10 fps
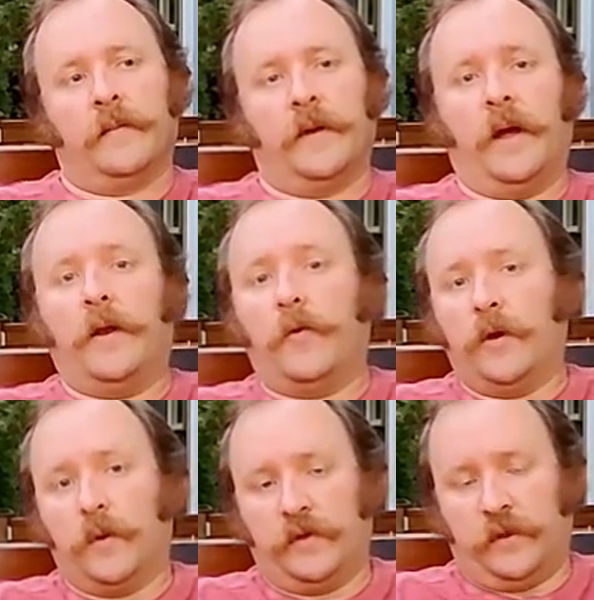But not
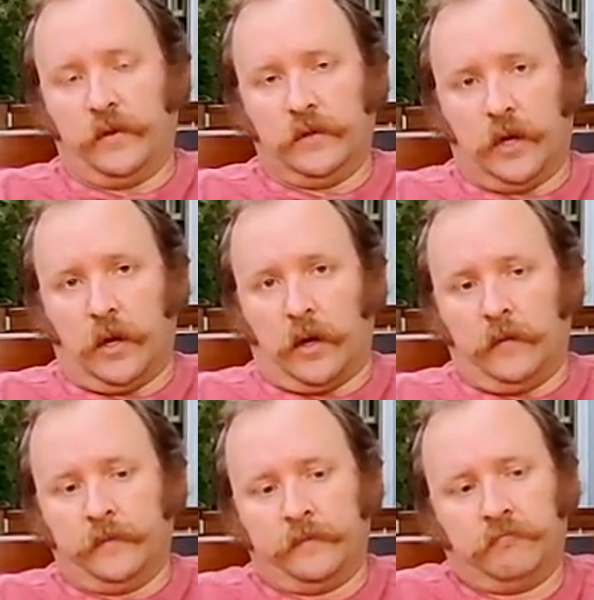knowing what those
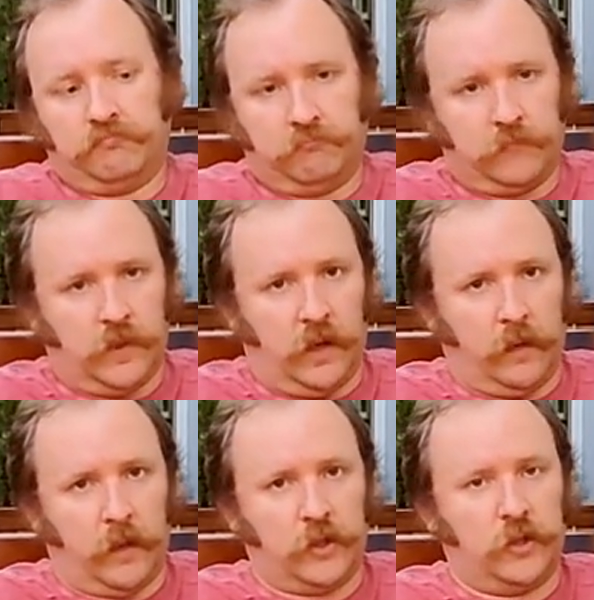are,
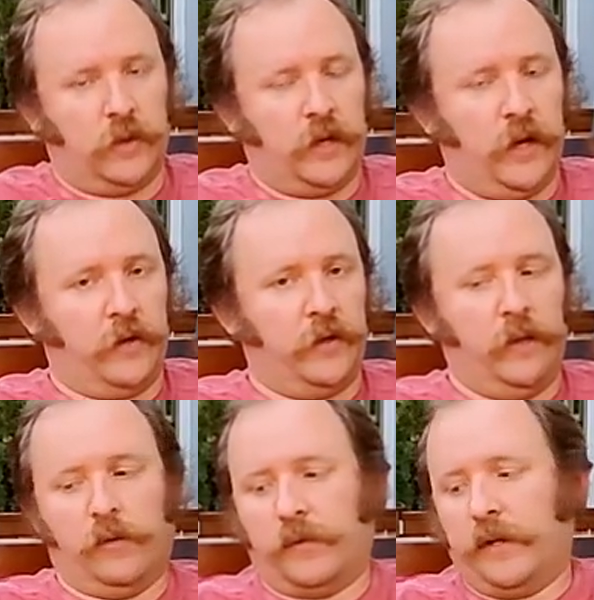I'm not sure what character
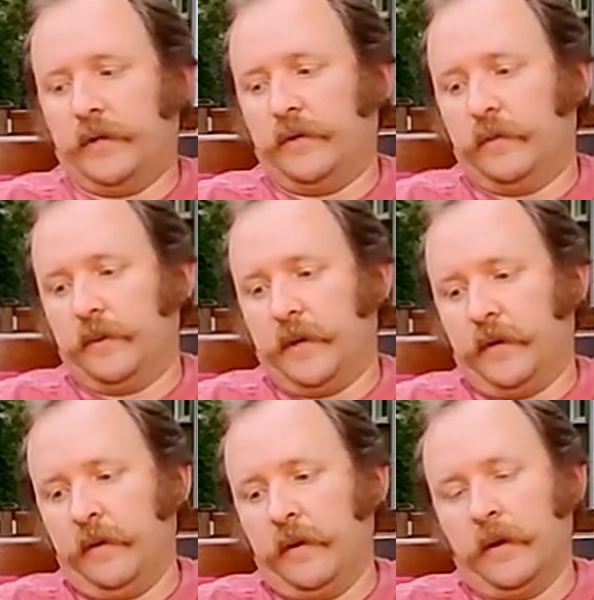they will bring to the
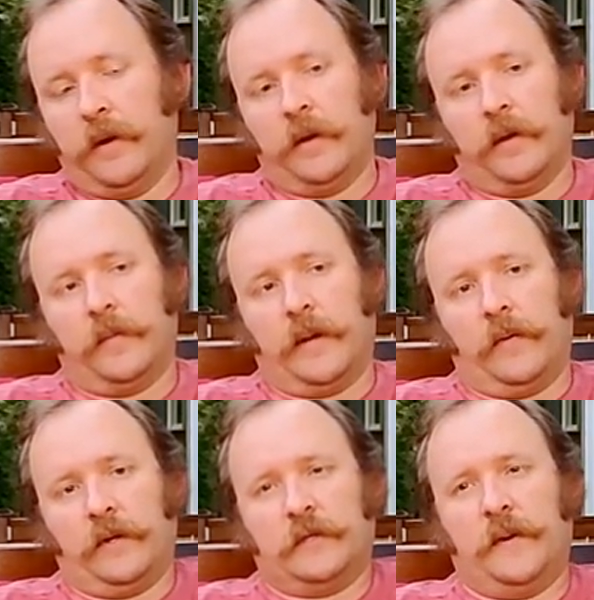beer, but I
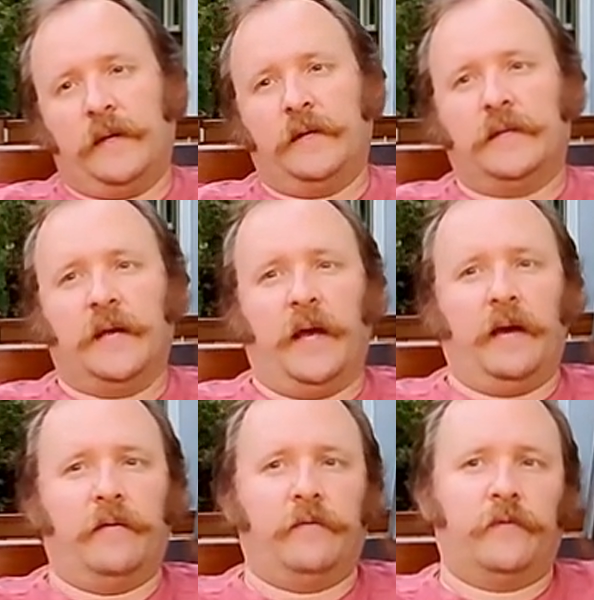would expect it to
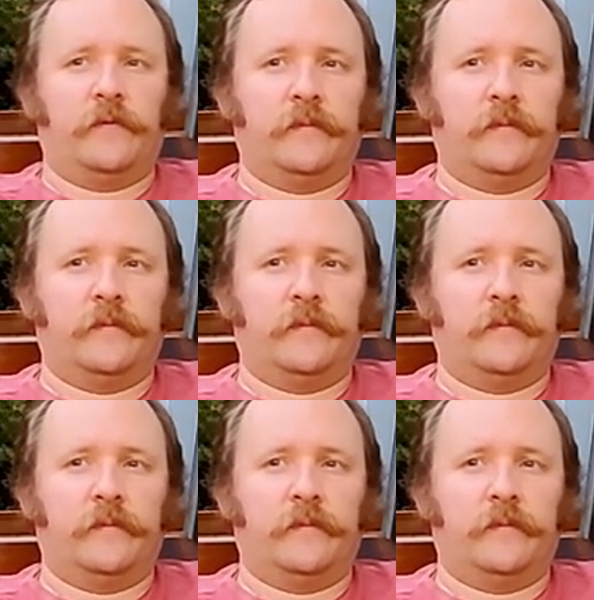have